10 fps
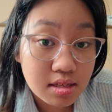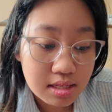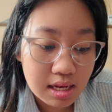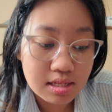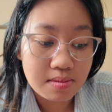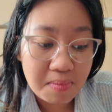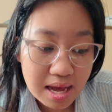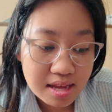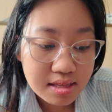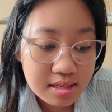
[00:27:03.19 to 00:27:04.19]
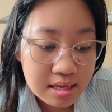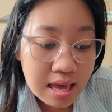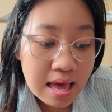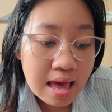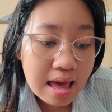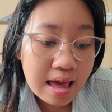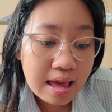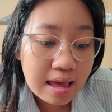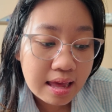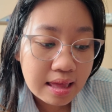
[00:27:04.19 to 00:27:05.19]
6 months,
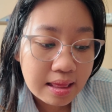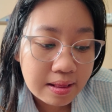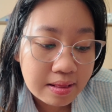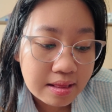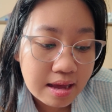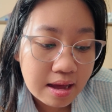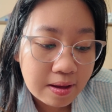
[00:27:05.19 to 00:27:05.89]
and